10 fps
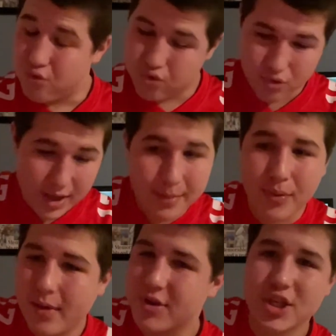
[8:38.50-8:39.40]
He
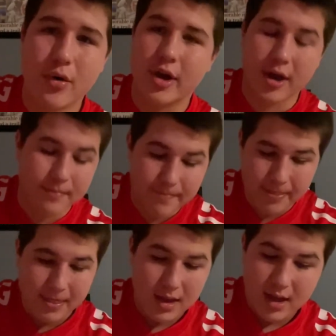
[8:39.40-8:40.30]
was so good.
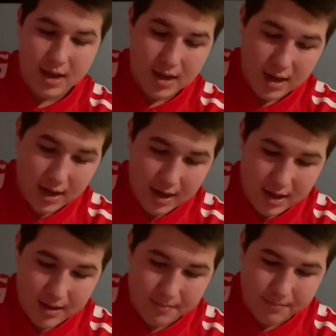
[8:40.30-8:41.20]

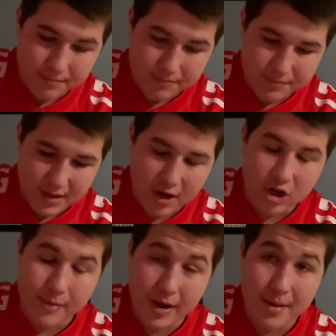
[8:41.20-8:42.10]
And I'll
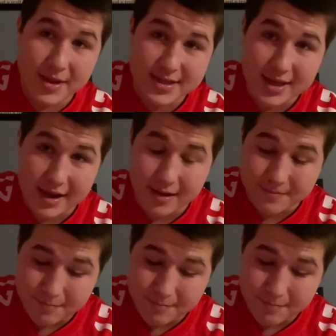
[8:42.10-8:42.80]
talk about him in a second.